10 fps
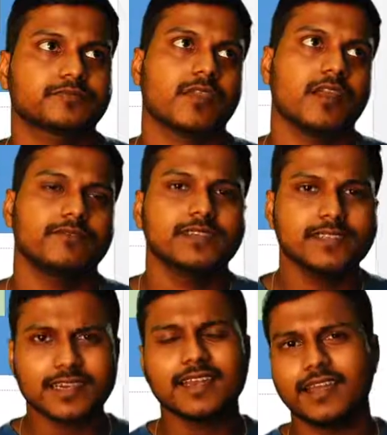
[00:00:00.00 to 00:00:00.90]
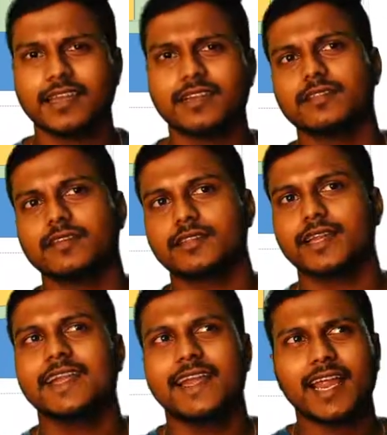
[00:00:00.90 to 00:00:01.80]
physical layer, then
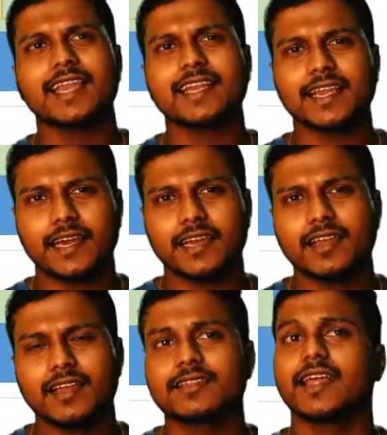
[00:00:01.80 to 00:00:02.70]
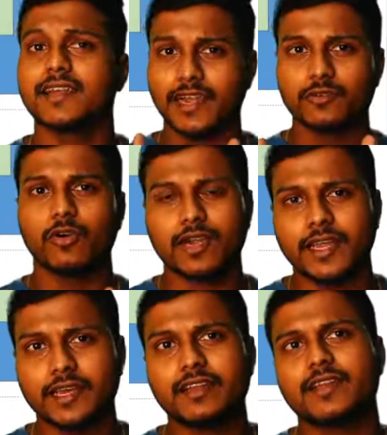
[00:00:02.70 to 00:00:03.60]
data link layer, then network layer,
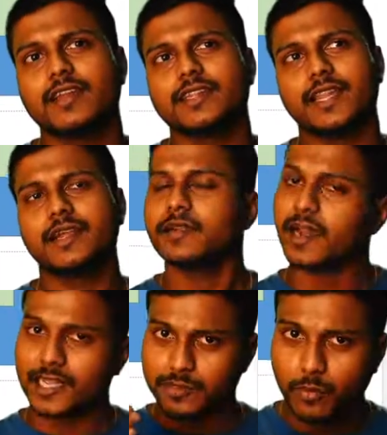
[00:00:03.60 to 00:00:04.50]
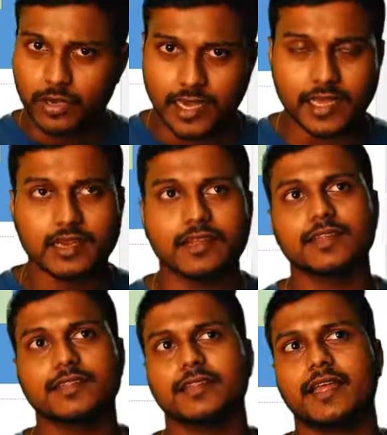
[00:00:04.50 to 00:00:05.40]
then transport layer,
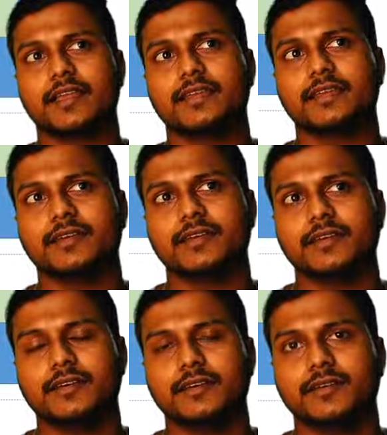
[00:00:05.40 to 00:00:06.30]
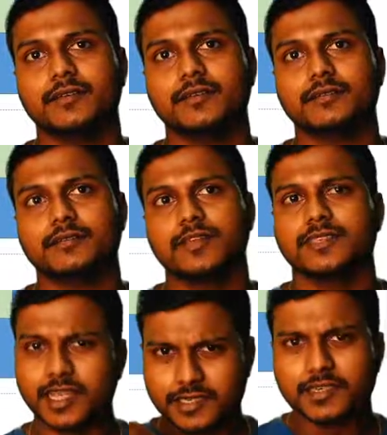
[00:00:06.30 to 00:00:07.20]
then
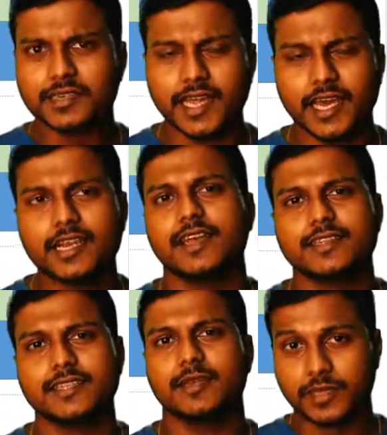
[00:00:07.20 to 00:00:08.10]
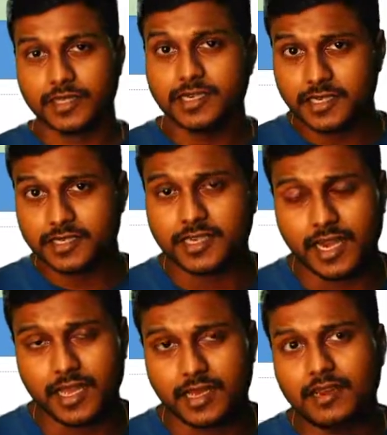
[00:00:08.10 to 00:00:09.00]
session layer, then presentation
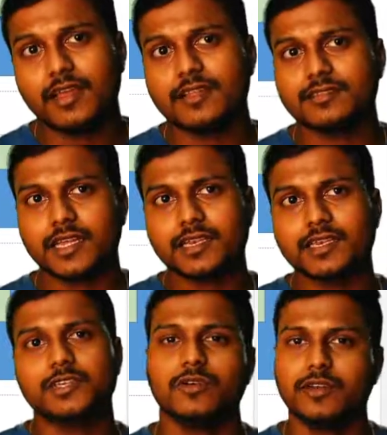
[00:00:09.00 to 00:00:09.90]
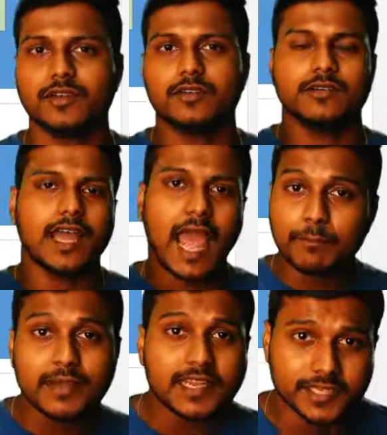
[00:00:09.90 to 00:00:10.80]
layer, then your
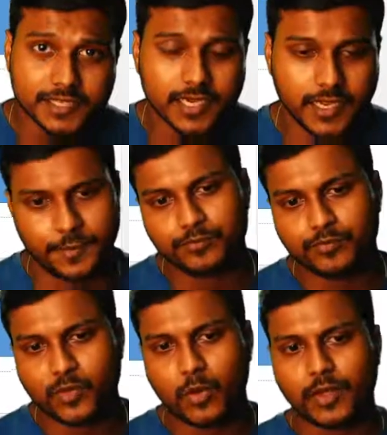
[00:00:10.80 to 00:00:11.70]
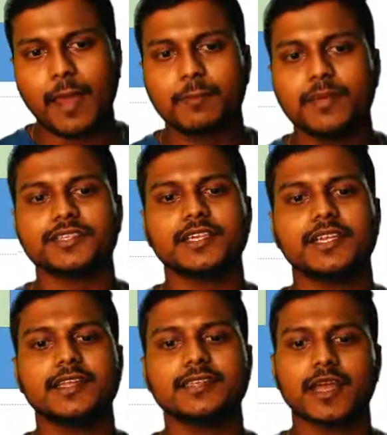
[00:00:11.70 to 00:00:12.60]
application layer. Okay, application layer is
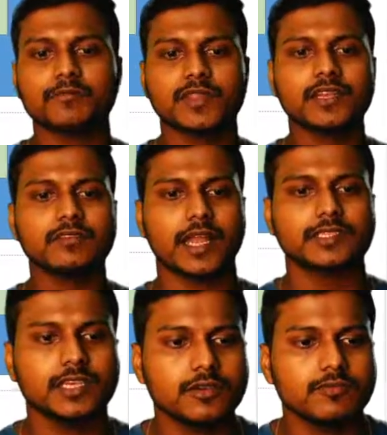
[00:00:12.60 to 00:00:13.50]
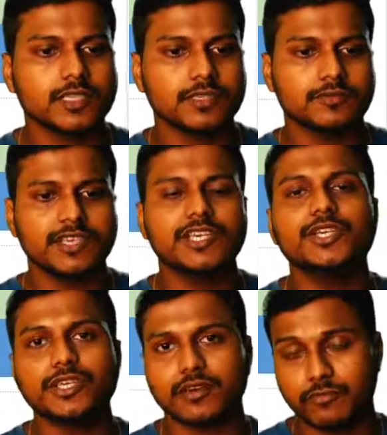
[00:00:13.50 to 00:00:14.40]
something actually which we
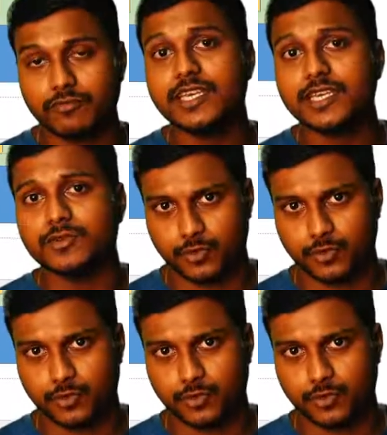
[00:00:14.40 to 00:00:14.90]
use.